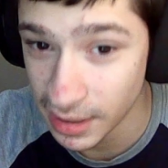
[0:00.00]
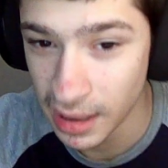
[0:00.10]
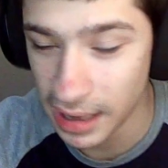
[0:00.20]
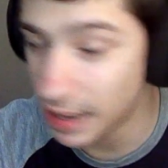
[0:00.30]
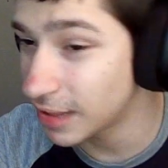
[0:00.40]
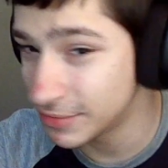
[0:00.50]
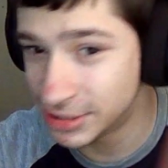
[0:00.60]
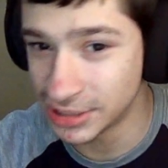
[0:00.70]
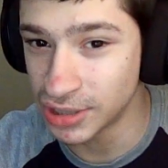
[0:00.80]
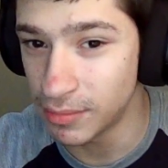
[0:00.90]
And I love it
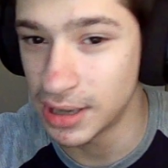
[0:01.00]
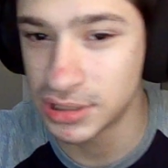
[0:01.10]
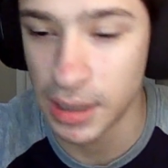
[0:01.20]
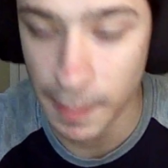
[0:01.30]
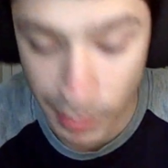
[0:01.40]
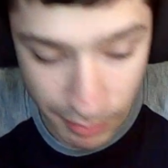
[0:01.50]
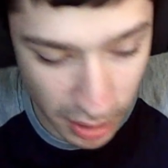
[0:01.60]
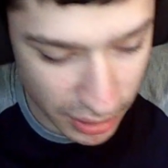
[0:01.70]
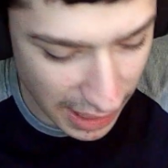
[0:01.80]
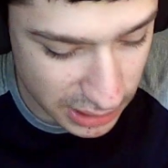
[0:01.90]
just so much. But other
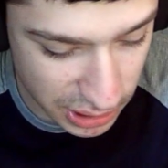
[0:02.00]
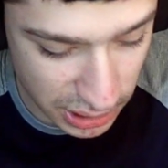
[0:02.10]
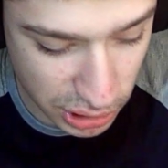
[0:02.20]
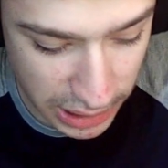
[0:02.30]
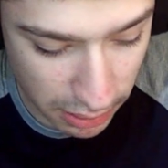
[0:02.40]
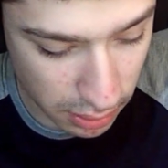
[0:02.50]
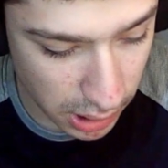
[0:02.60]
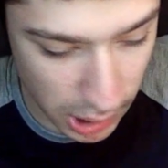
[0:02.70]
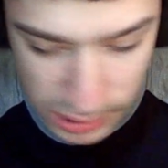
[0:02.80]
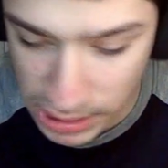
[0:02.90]
than that, just in general,
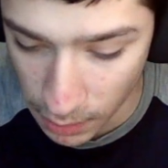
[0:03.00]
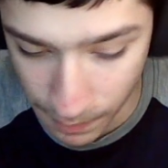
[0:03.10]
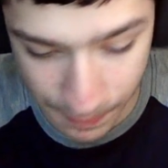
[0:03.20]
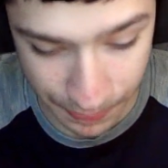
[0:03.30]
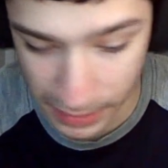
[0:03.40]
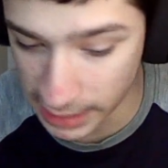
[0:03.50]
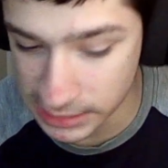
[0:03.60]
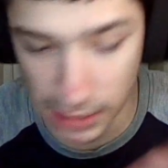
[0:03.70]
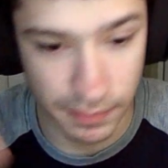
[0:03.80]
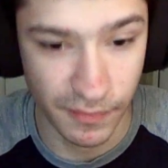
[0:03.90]
also, like I
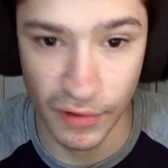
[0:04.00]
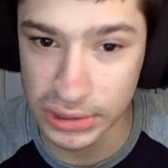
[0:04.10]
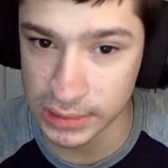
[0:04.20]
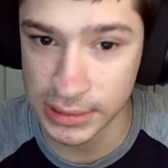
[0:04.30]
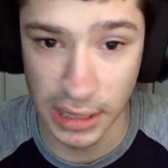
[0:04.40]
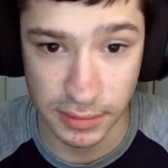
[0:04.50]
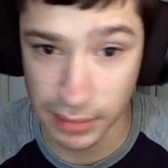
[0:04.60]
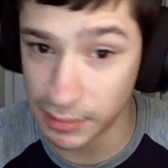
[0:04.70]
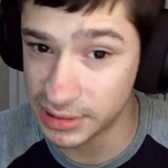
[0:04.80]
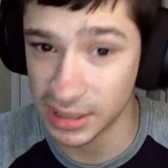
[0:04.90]
said, visual themselves
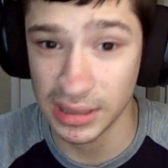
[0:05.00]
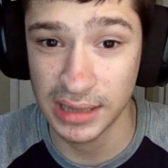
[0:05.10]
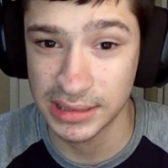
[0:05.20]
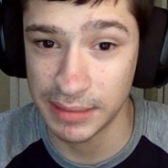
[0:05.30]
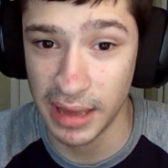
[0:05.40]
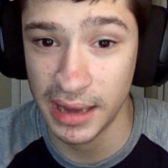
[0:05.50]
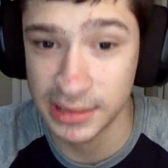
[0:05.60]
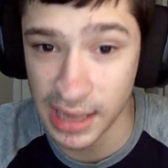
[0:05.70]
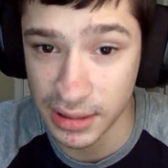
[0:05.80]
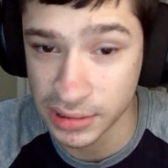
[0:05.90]
probably took a lot of time to edit
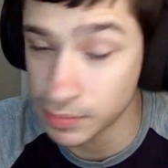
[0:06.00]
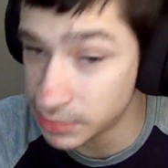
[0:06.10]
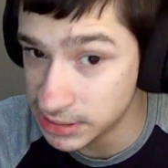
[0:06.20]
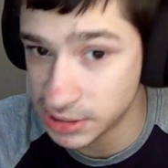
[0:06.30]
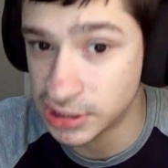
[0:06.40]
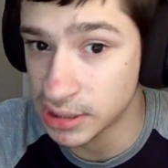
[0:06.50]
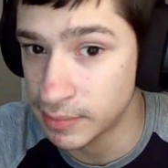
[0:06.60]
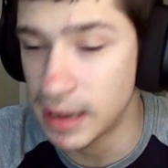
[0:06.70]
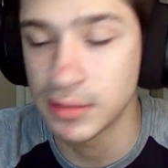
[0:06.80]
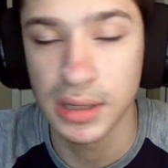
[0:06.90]
together, so please check them
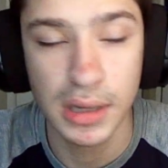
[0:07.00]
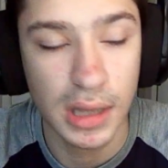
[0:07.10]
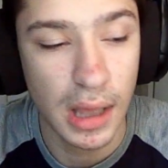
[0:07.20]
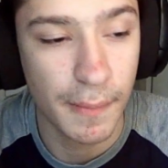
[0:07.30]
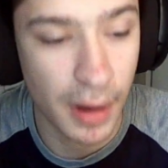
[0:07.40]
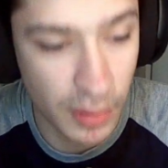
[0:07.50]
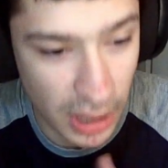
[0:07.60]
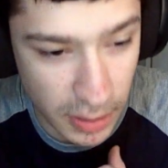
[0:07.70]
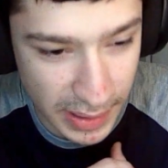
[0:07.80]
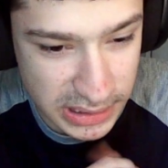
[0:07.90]
out. But with all
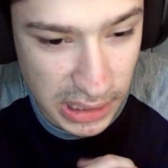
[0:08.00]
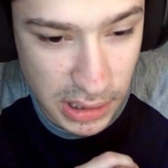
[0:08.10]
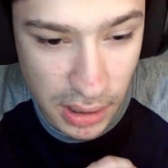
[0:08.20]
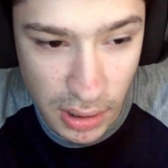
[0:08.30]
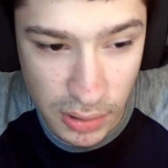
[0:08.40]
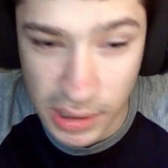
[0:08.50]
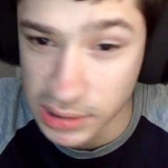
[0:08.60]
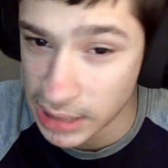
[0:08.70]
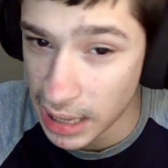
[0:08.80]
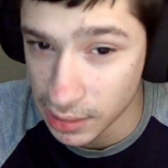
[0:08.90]
that being said and done, though, that does
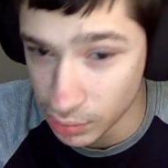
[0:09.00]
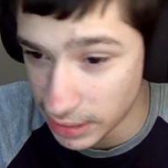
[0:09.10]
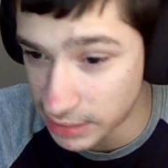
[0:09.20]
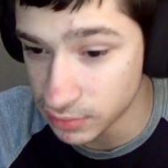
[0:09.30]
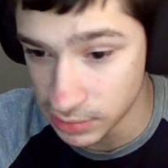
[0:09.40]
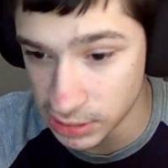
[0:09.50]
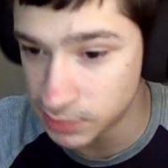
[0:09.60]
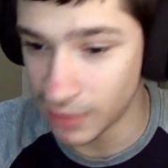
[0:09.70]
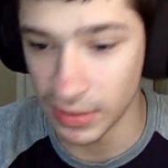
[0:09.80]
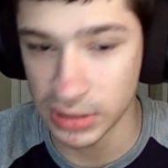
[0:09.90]
kind of include the actual, this
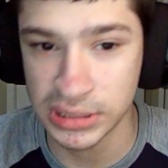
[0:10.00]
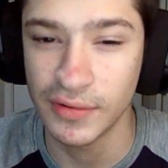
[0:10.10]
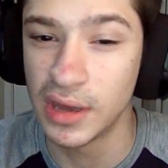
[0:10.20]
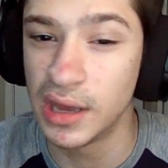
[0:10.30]
part of itself.